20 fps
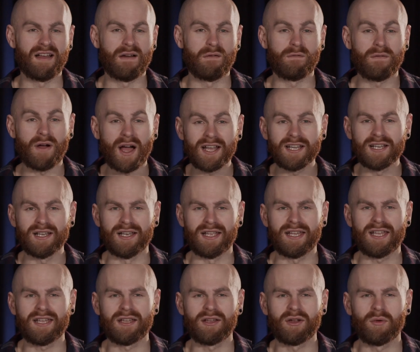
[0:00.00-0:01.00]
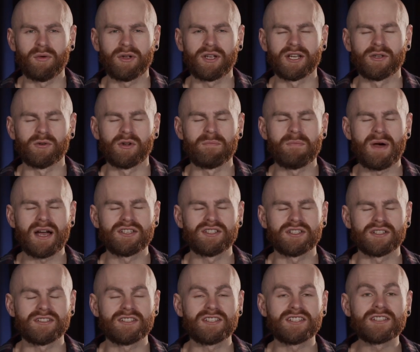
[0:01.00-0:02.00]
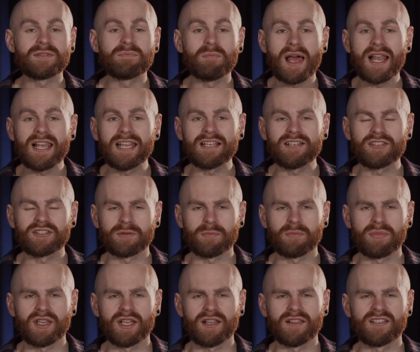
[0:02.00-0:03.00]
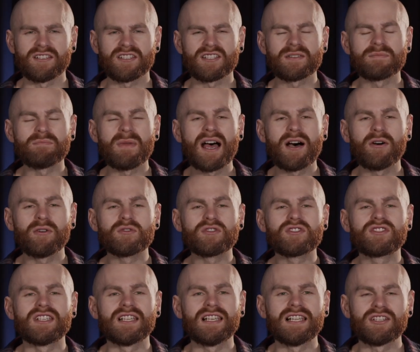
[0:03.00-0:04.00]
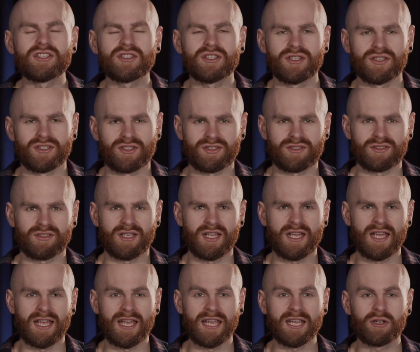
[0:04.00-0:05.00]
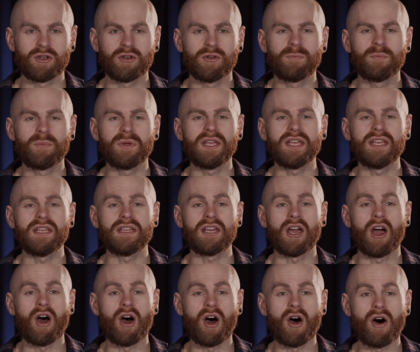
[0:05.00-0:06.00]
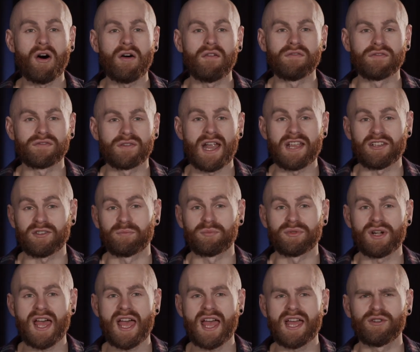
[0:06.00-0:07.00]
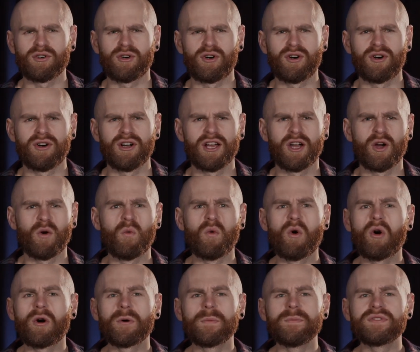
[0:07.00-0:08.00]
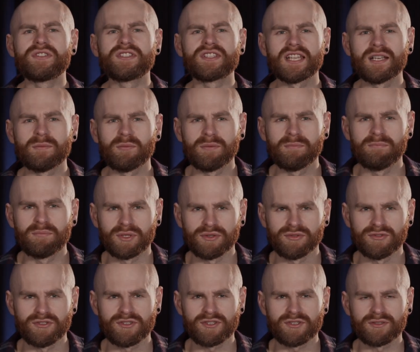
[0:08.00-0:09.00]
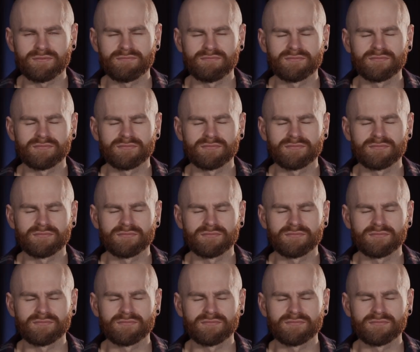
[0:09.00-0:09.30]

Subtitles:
Finally, we're going to imagine smelling something that smells delicious. It could be hot, fresh bread or warm cinnamon buns.